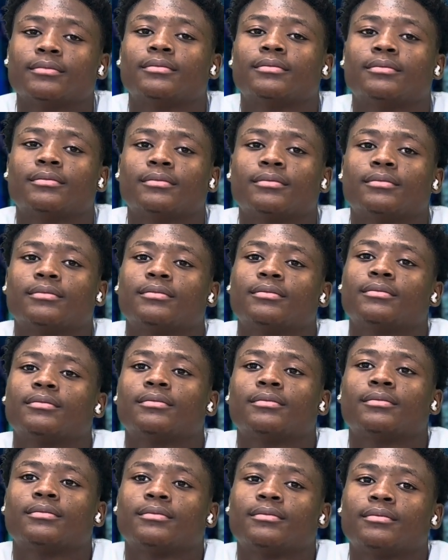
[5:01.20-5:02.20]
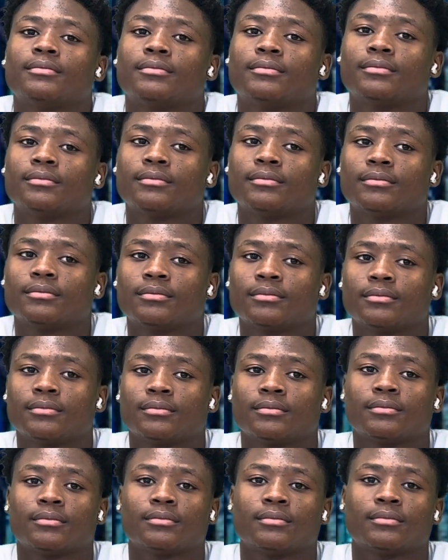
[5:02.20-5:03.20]

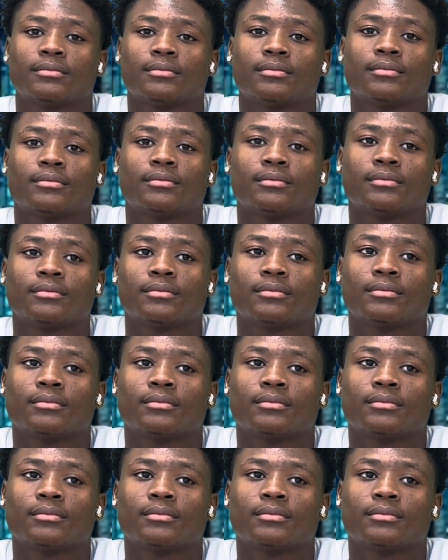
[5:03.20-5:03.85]
No words are spoken by the person on screen.